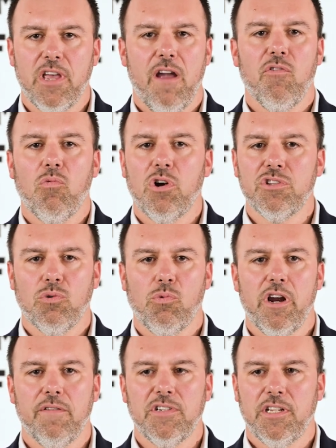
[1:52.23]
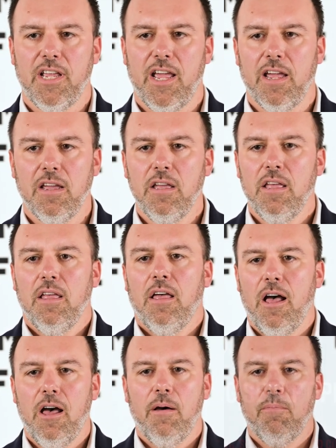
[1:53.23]
that everyone's aware of today.
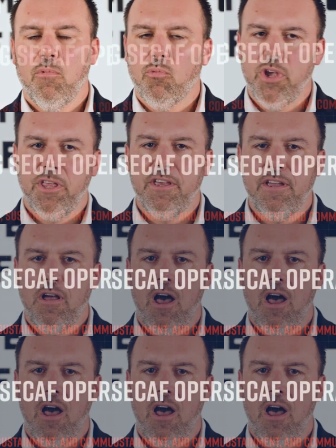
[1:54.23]
Really,